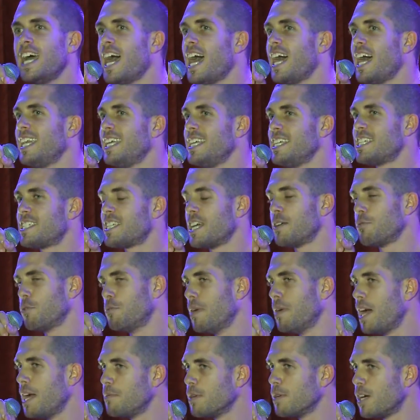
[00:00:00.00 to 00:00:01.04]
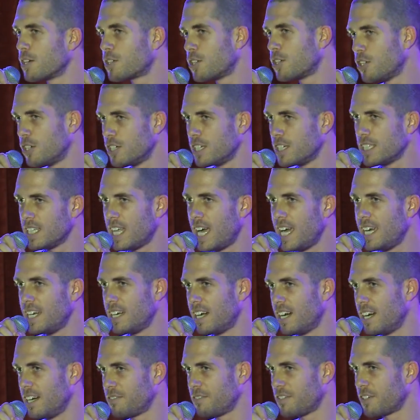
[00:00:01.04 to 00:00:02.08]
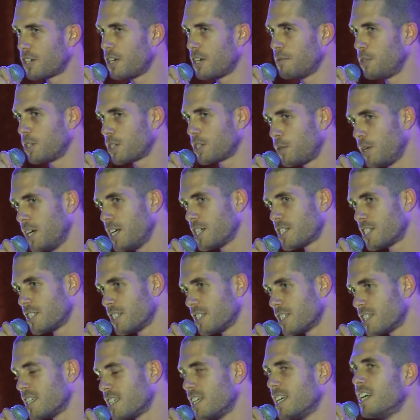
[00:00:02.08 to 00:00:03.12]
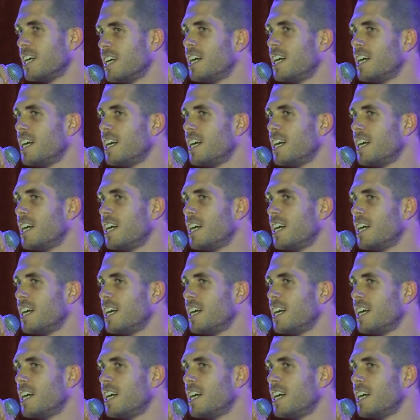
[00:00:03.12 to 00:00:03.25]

And he said, well, maybe I'll call you later if I've got more questions.